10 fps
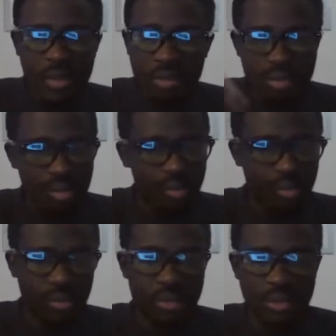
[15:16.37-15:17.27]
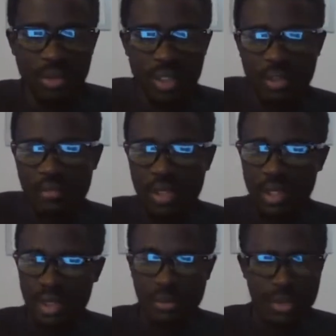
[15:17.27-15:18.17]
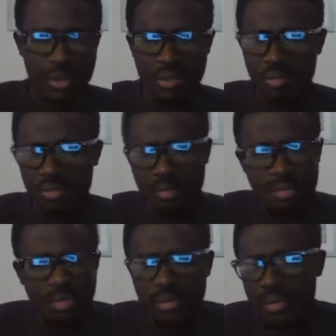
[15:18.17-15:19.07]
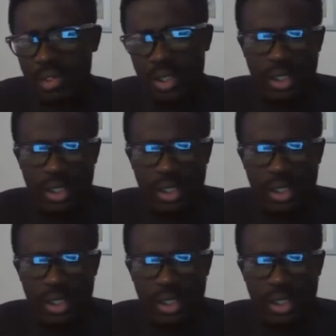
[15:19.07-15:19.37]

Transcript: Oh, boom, they gave me the admission. Boom.